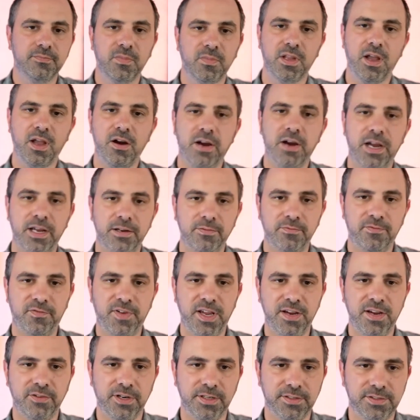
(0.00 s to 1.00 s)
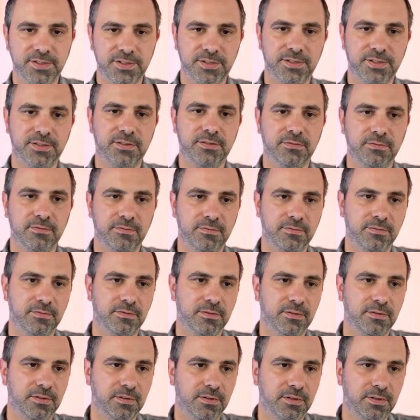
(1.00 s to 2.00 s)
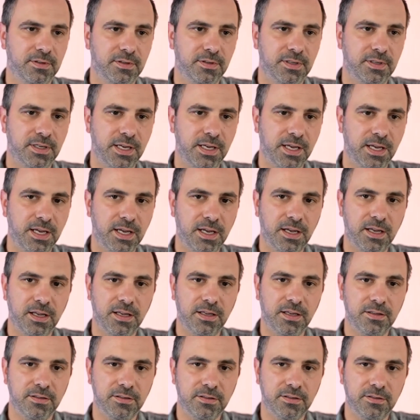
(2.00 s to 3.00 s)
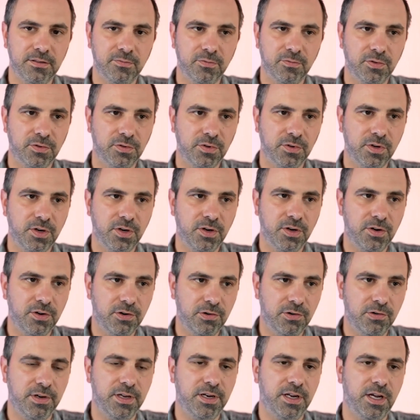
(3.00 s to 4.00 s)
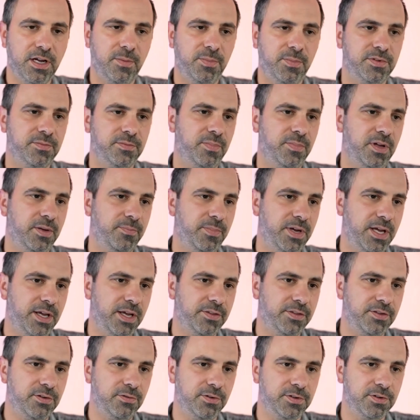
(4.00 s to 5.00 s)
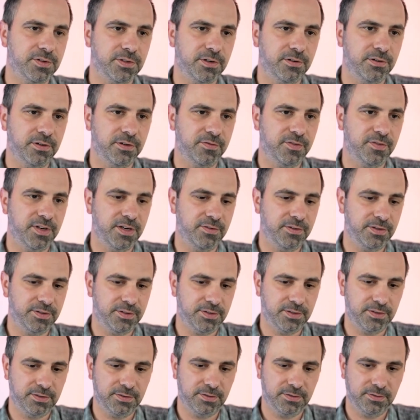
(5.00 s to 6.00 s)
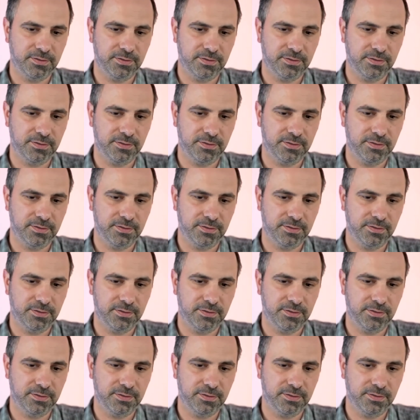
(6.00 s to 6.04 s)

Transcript: All right, favorites. We'll go in but Beth, you want to start on favorites?